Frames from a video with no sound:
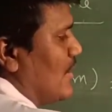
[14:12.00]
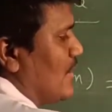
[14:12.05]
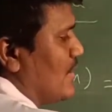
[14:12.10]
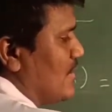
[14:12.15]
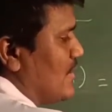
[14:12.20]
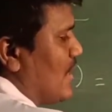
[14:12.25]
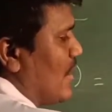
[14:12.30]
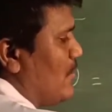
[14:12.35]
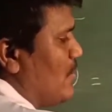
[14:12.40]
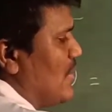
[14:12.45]

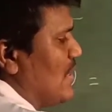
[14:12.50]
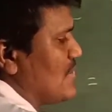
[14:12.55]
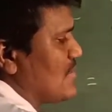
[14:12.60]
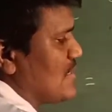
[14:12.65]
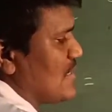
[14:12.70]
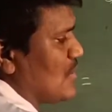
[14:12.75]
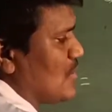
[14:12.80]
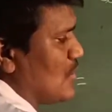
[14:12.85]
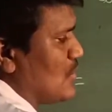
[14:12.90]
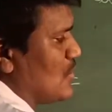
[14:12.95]
m is
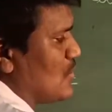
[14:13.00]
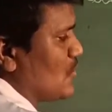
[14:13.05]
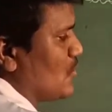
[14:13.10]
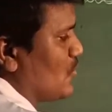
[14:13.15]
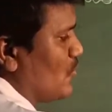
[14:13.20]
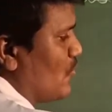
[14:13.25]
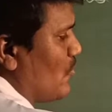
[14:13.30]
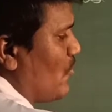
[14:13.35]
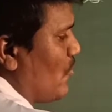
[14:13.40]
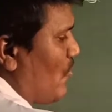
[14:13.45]
equal
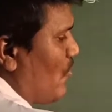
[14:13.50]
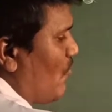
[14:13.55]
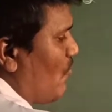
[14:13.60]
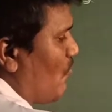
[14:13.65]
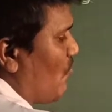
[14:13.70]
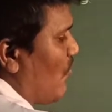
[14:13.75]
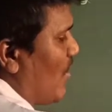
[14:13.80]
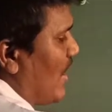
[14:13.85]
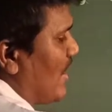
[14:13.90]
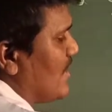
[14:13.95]
to
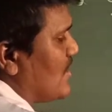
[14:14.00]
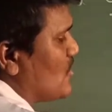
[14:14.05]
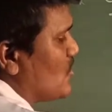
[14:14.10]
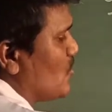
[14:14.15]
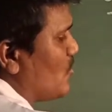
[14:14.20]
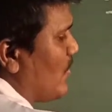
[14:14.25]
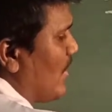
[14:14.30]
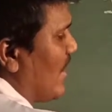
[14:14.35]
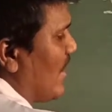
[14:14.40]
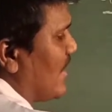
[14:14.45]

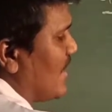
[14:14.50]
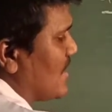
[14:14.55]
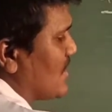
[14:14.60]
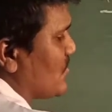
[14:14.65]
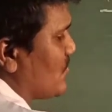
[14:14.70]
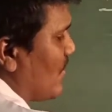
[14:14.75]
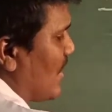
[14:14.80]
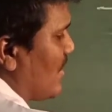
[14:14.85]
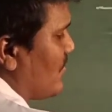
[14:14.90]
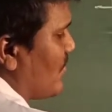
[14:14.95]
y2 minus
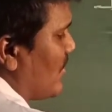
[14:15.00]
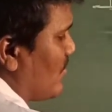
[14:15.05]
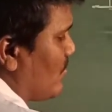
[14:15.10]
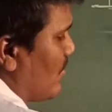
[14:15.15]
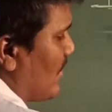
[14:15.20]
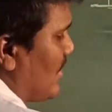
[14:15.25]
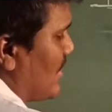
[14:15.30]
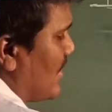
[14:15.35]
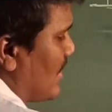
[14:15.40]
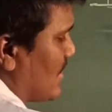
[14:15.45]
y1
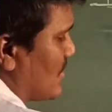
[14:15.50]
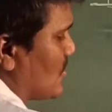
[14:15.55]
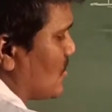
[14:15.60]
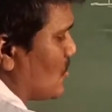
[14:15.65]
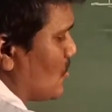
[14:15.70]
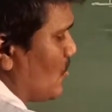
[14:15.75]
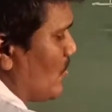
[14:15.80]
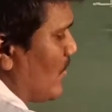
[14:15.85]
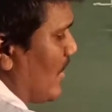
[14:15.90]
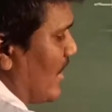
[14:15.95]
by
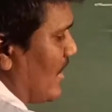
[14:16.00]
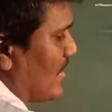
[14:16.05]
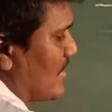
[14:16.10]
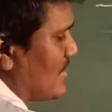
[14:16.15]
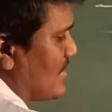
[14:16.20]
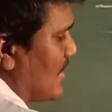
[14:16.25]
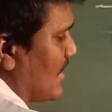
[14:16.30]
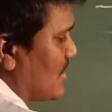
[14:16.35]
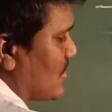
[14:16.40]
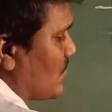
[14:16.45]
x2
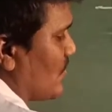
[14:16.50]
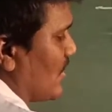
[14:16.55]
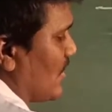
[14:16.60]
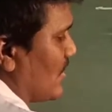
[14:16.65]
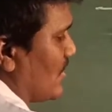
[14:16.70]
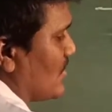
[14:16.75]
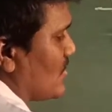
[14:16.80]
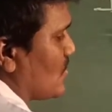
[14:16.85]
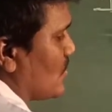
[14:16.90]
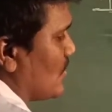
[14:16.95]
minus
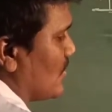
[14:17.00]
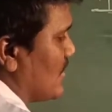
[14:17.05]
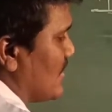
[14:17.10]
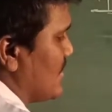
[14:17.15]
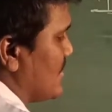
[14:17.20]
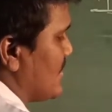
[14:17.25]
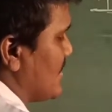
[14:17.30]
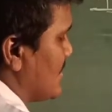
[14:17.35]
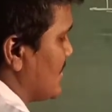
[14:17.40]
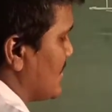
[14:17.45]
x1. So
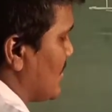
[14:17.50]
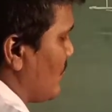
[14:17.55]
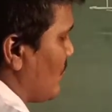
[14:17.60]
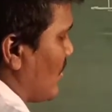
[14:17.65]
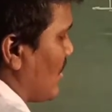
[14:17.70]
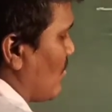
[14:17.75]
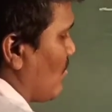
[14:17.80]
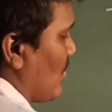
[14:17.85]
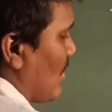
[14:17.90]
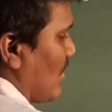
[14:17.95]
this is the
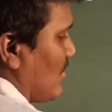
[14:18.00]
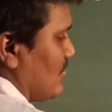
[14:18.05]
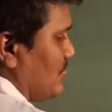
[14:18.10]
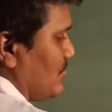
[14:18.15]
formula.